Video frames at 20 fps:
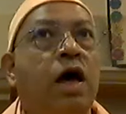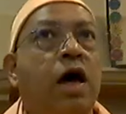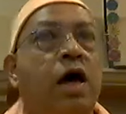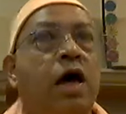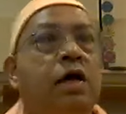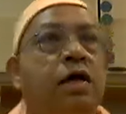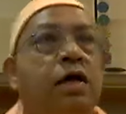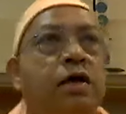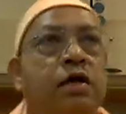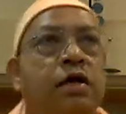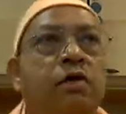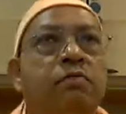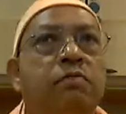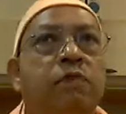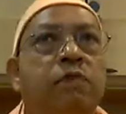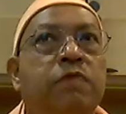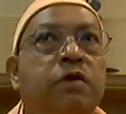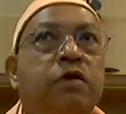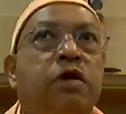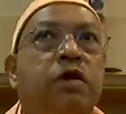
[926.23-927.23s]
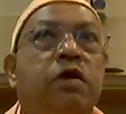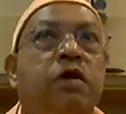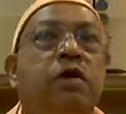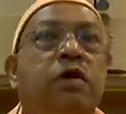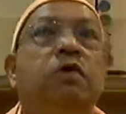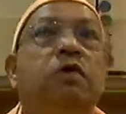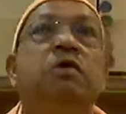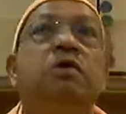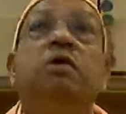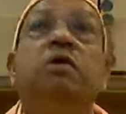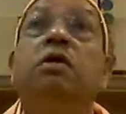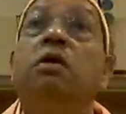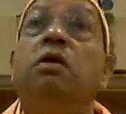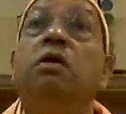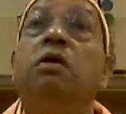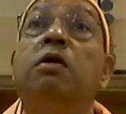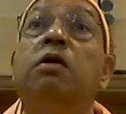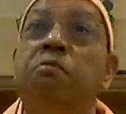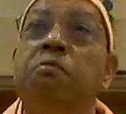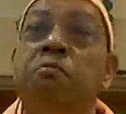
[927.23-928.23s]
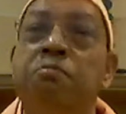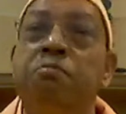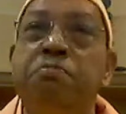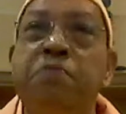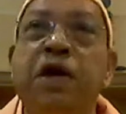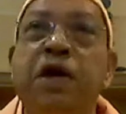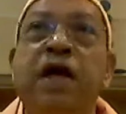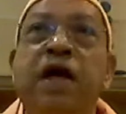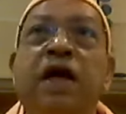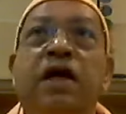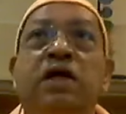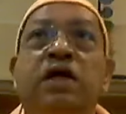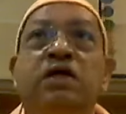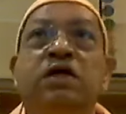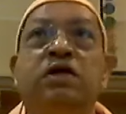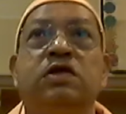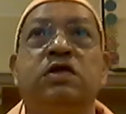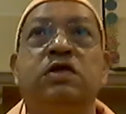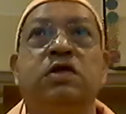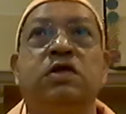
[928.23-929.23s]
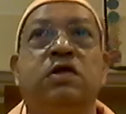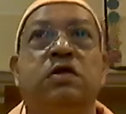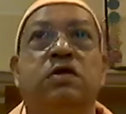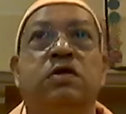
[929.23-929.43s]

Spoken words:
are nothing but prayers.